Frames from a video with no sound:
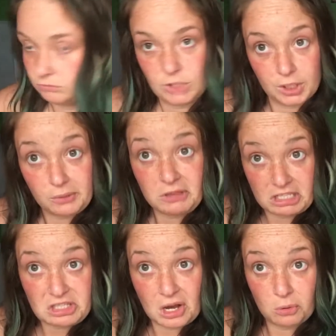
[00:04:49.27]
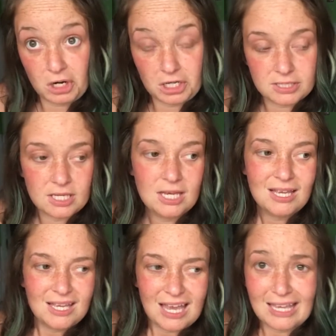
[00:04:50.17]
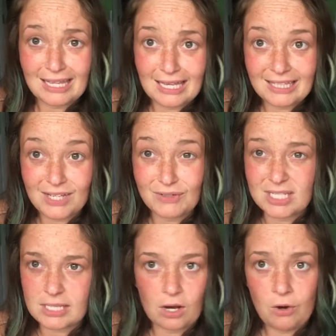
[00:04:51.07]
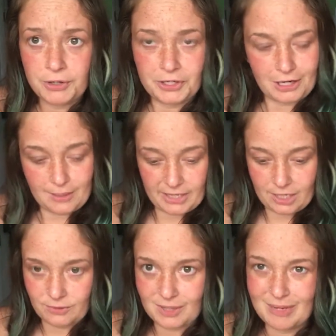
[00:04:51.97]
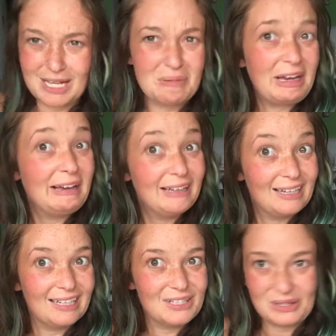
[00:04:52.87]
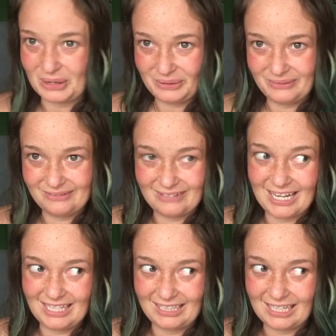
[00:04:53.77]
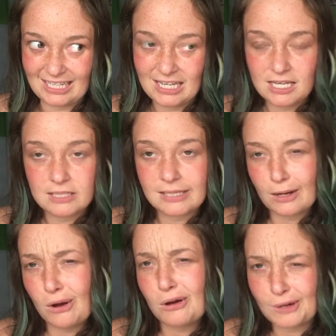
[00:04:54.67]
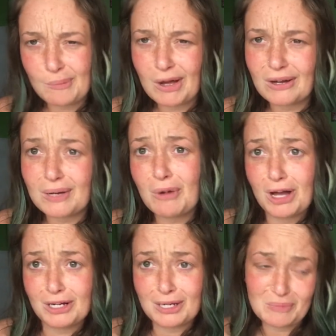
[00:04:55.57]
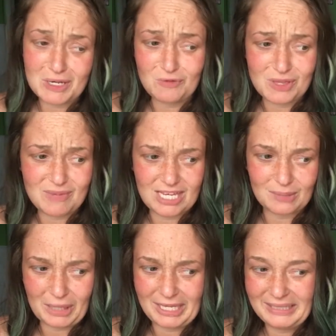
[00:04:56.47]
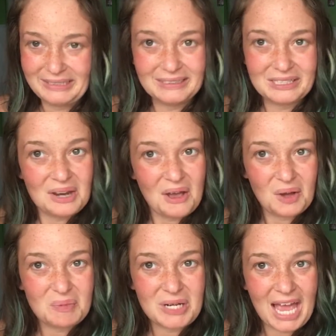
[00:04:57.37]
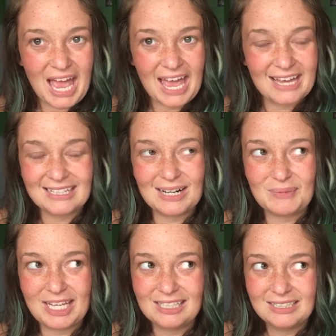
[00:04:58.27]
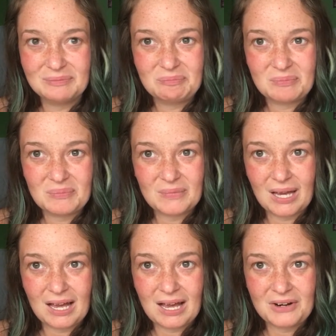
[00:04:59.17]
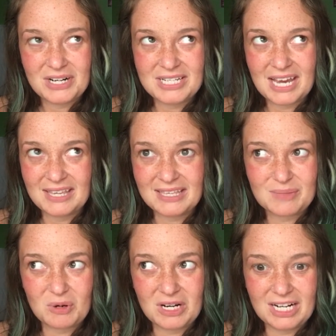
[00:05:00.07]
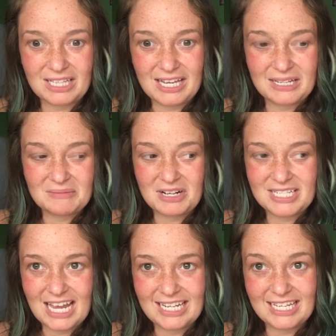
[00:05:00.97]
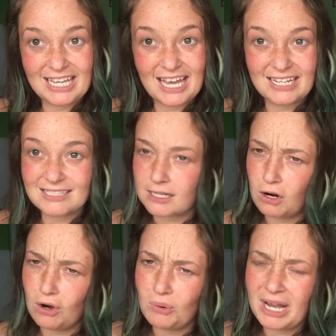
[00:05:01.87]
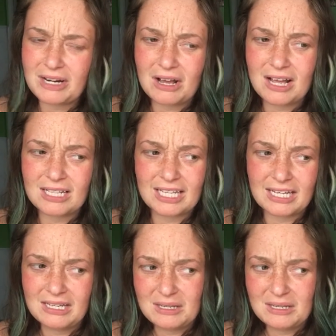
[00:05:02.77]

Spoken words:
you know, this is how it works. And then I leave, and he's like, oh, you're not coming in with me? I'm like, no, right? Like, he's like, oh, come on, come in with me. And I'm like, no, I'm okay. I'm like, I already tan this morning, like, I'm not tanning again. He's like, oh, why not? Like,